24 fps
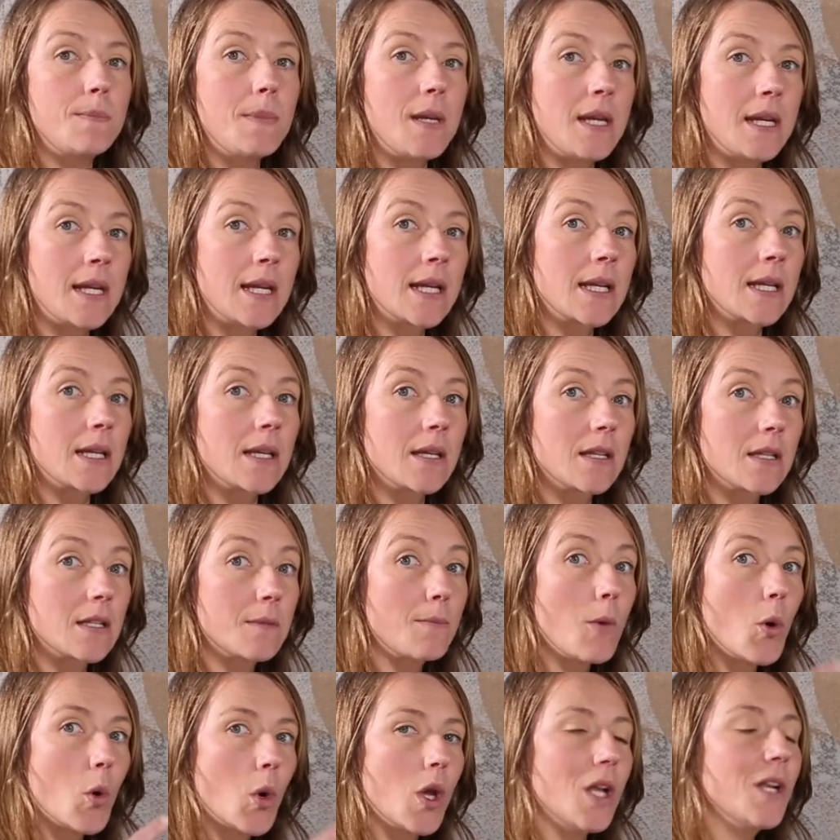being
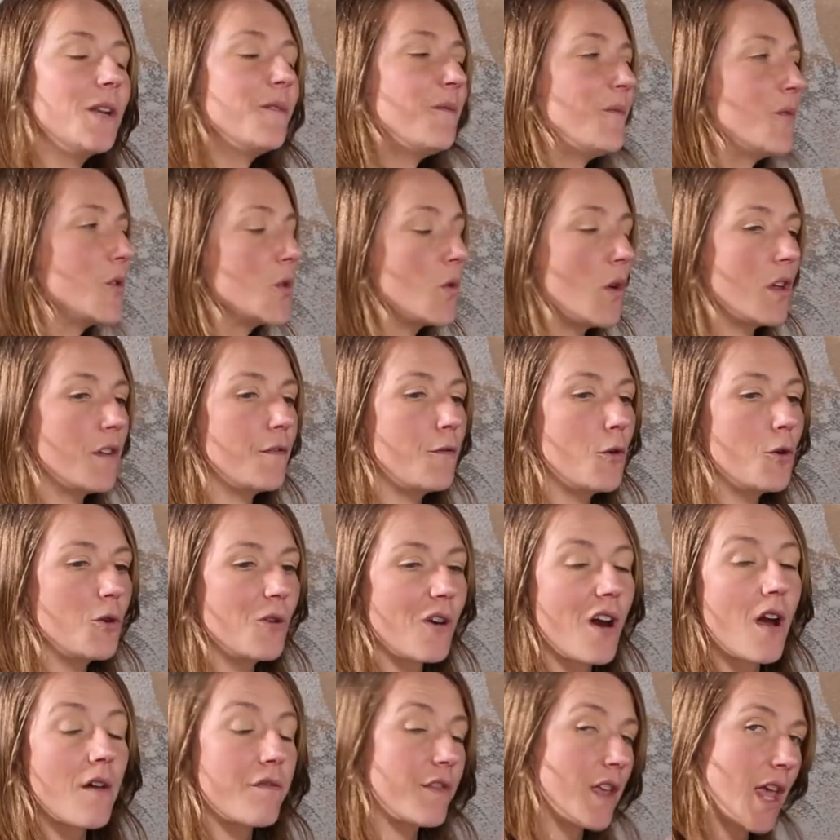spoken. So I'll
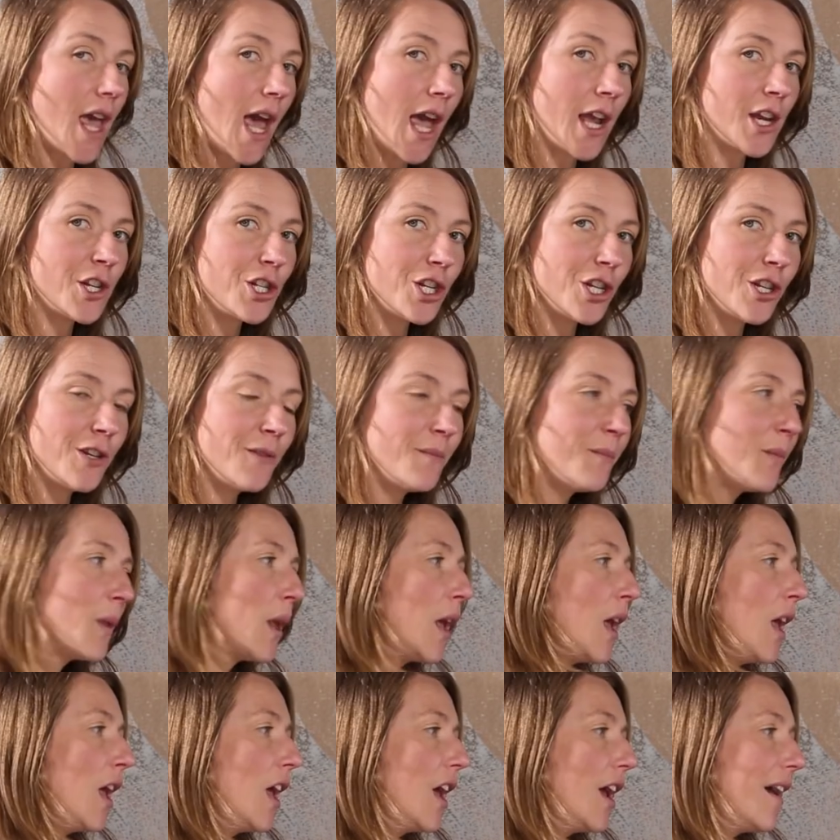photograph the action
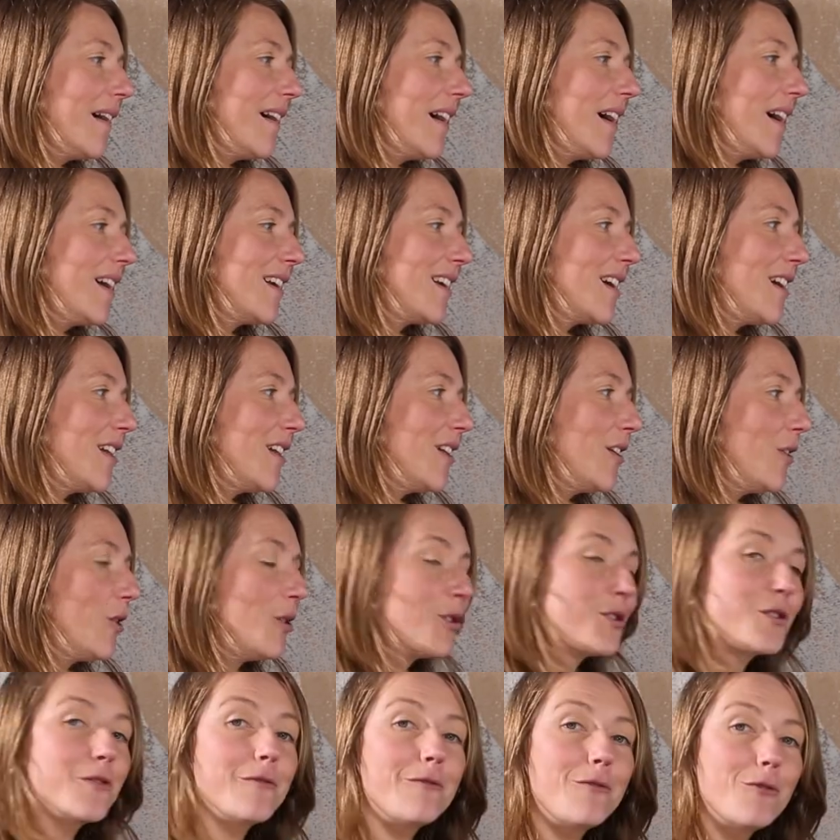and I'll
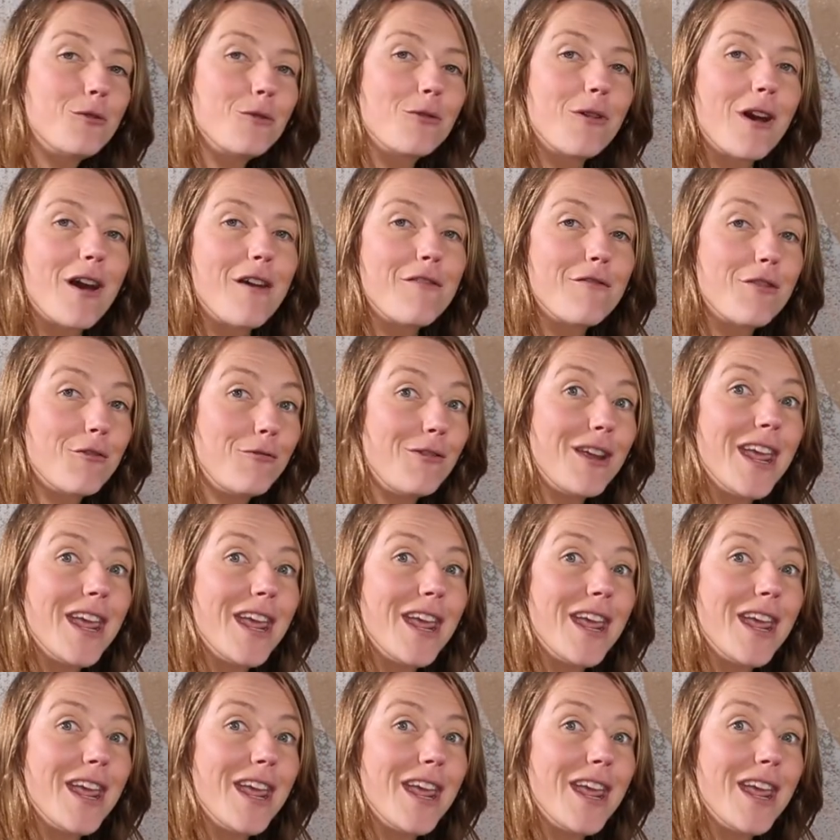also photograph the